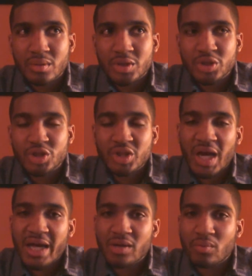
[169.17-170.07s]

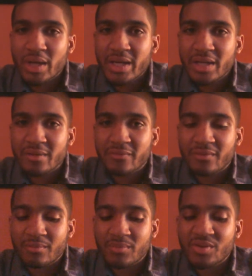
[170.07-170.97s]
shy away
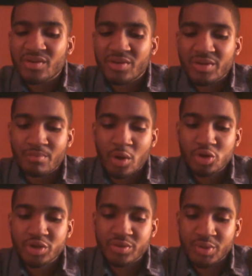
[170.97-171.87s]
from their
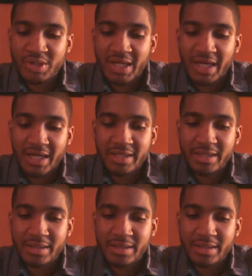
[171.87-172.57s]
emotional side.